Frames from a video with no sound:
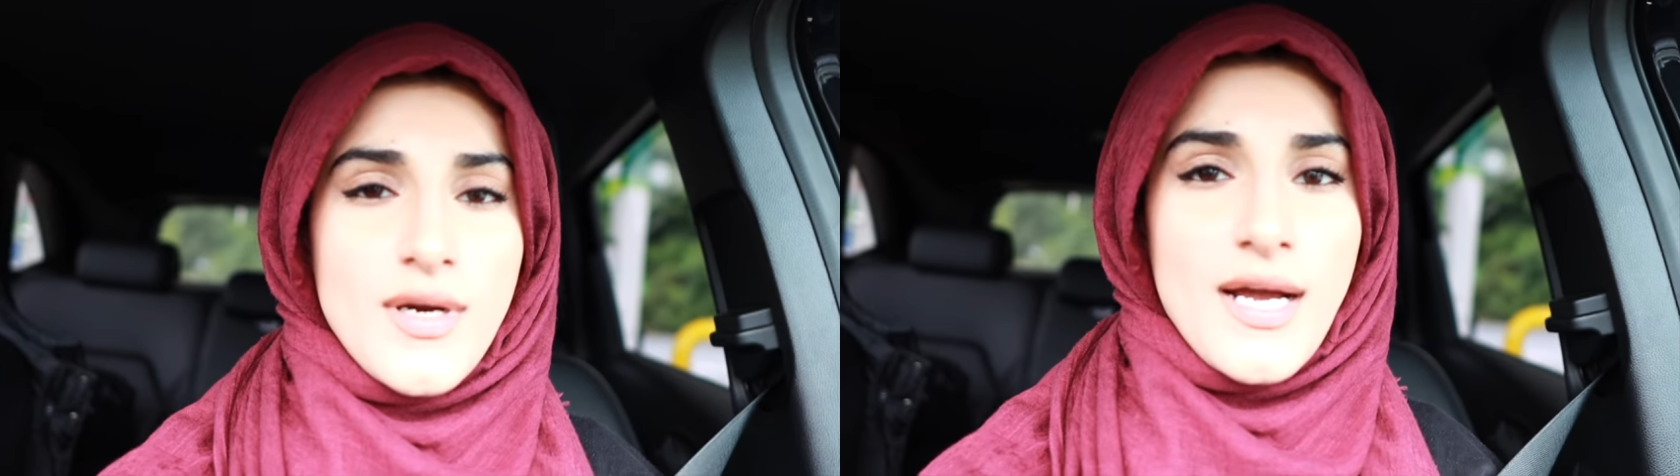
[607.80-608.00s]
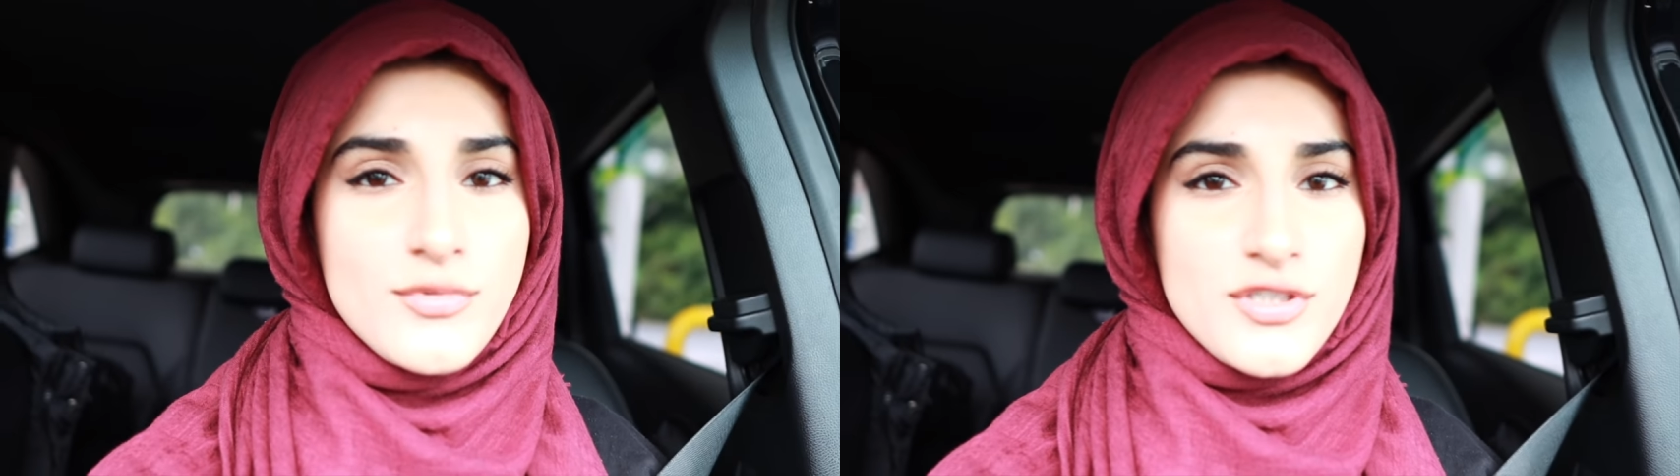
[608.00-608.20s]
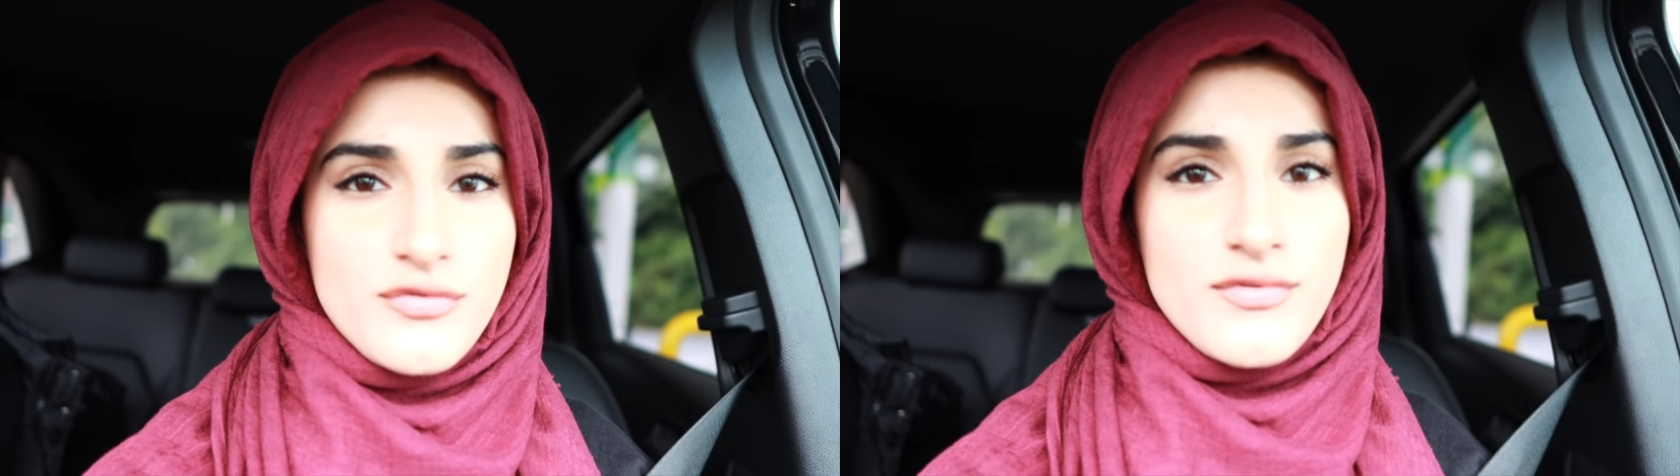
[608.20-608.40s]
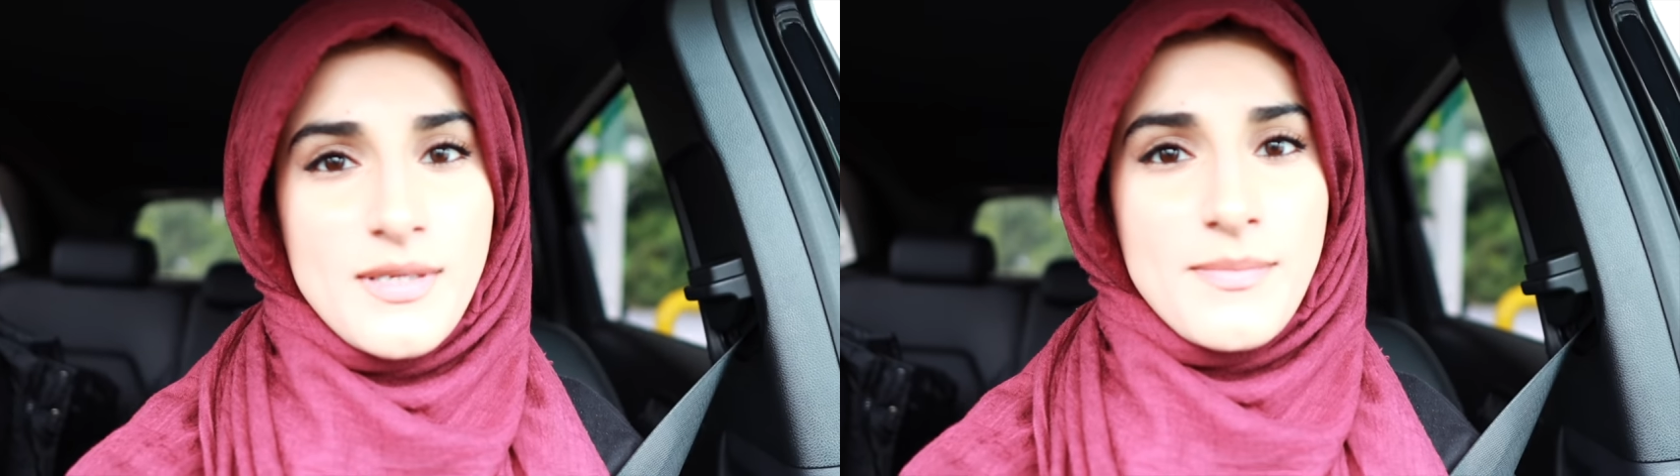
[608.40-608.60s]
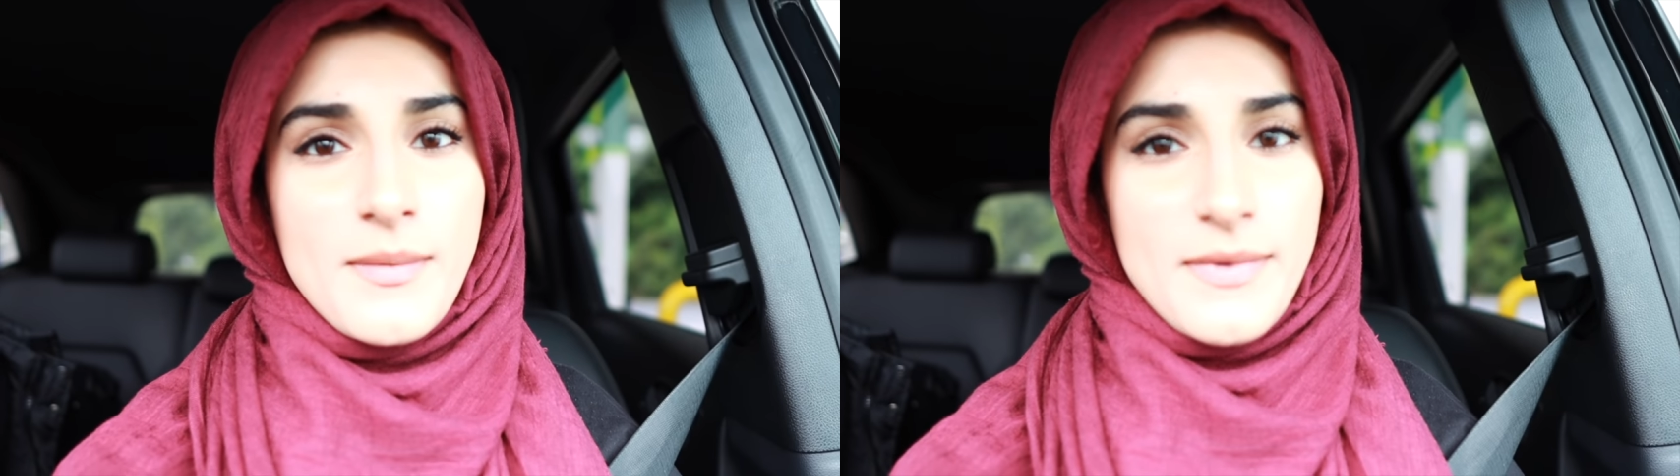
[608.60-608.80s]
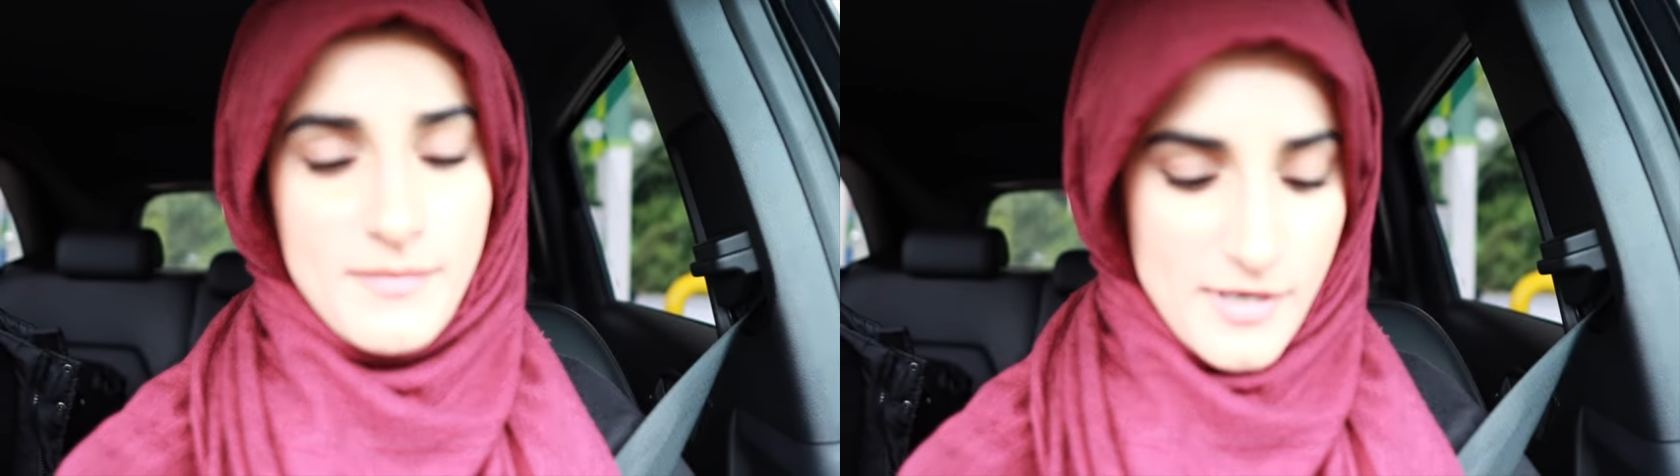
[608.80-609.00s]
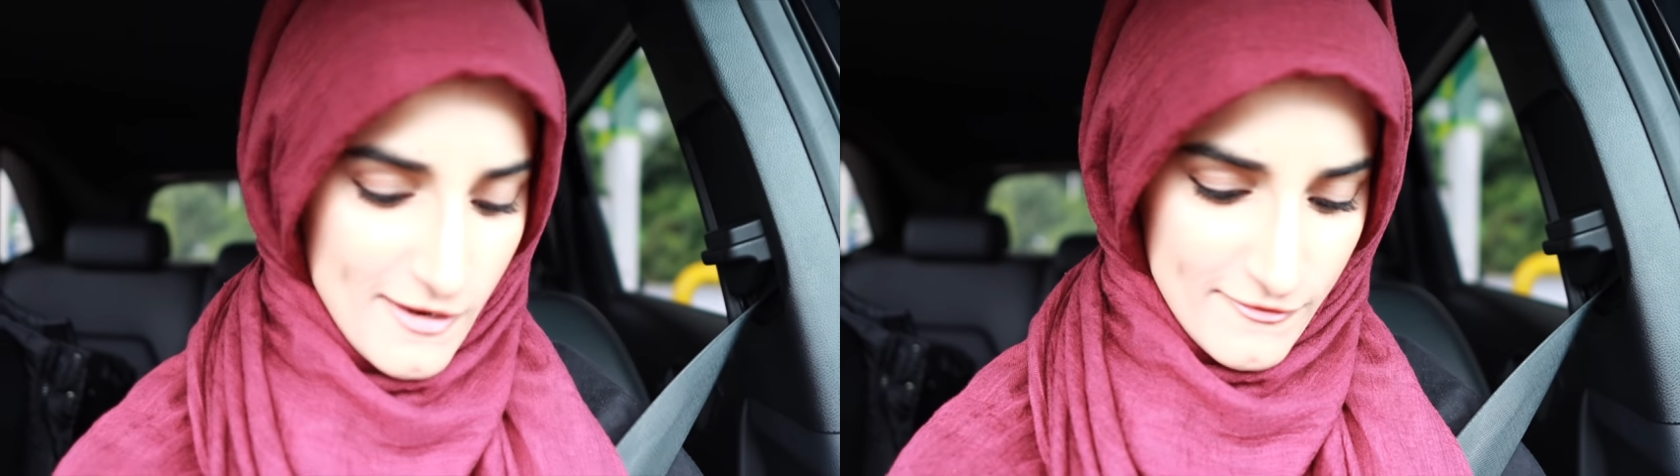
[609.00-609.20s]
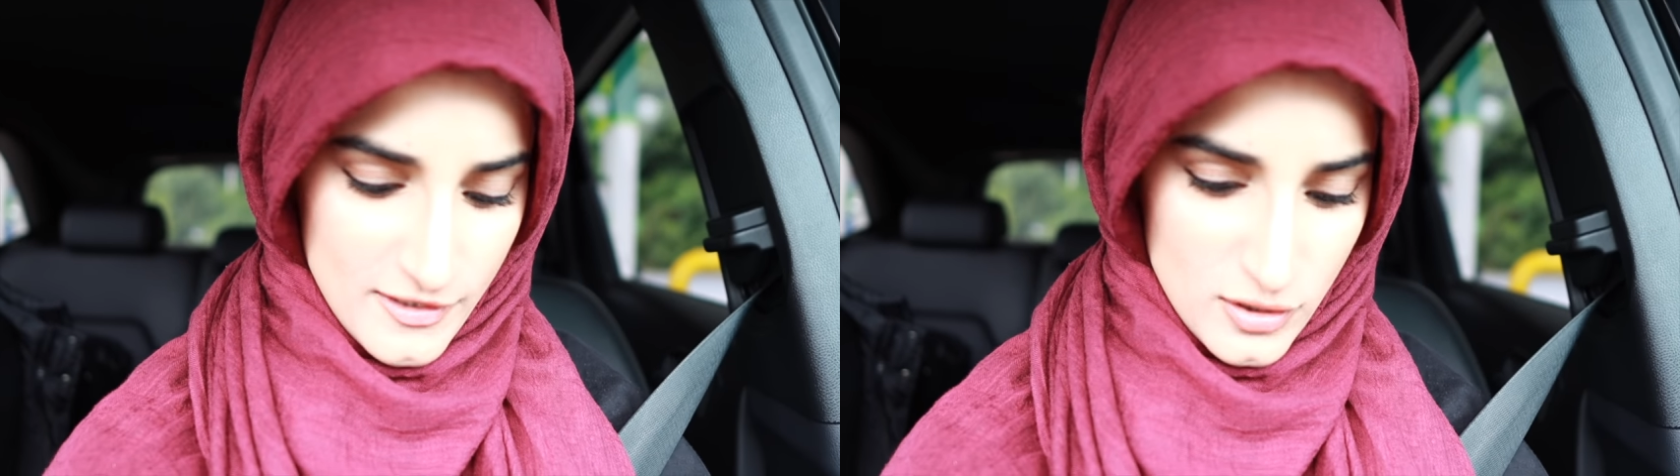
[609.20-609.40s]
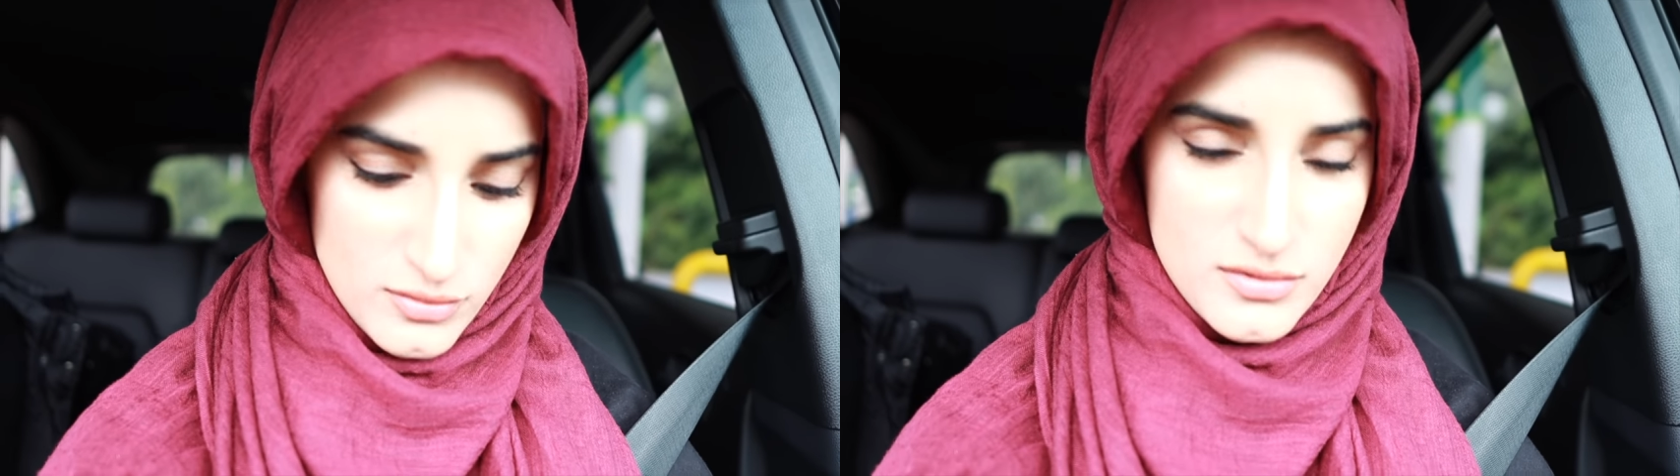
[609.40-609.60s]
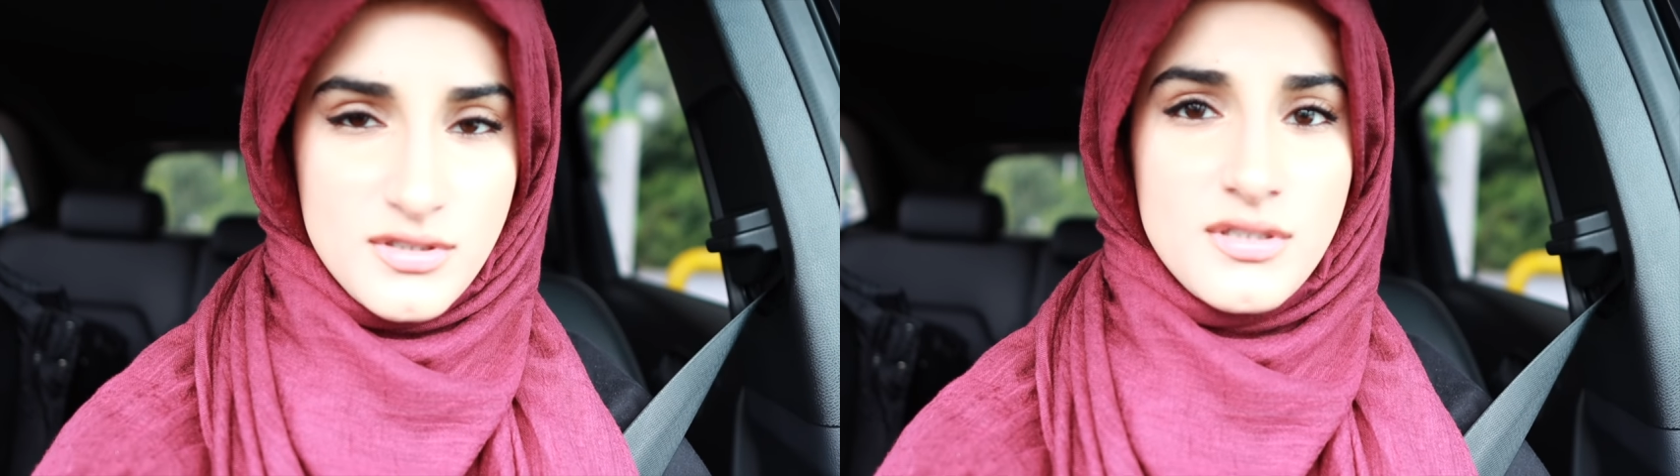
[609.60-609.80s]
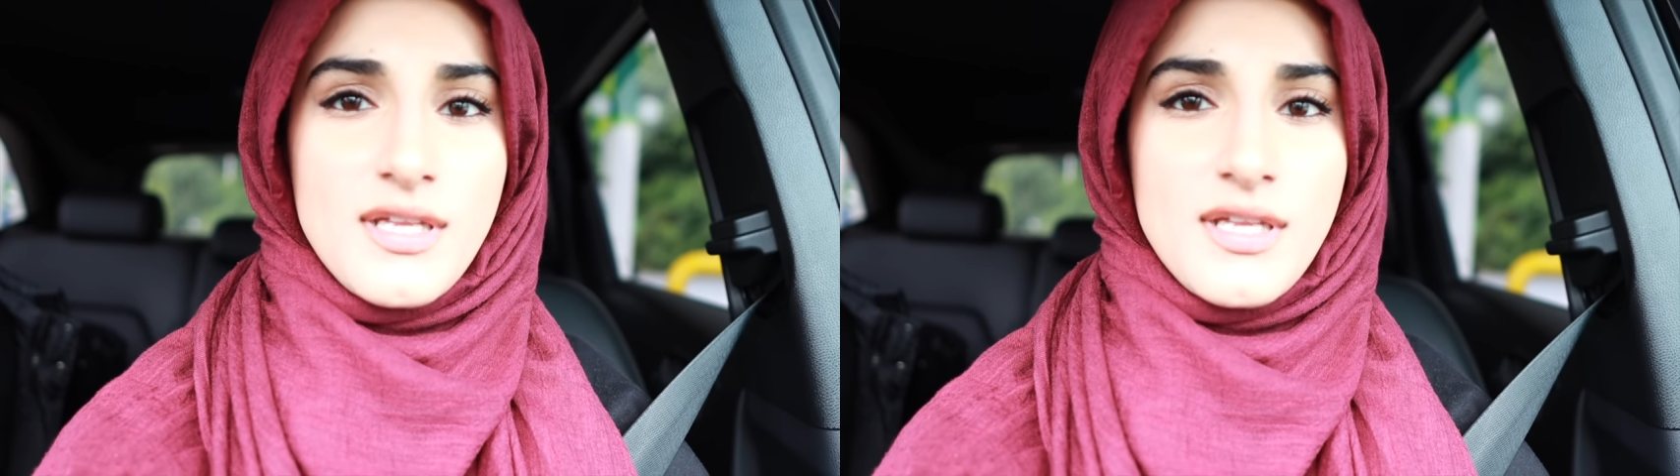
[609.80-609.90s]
I'm dressed really bummy in my comfy clothes,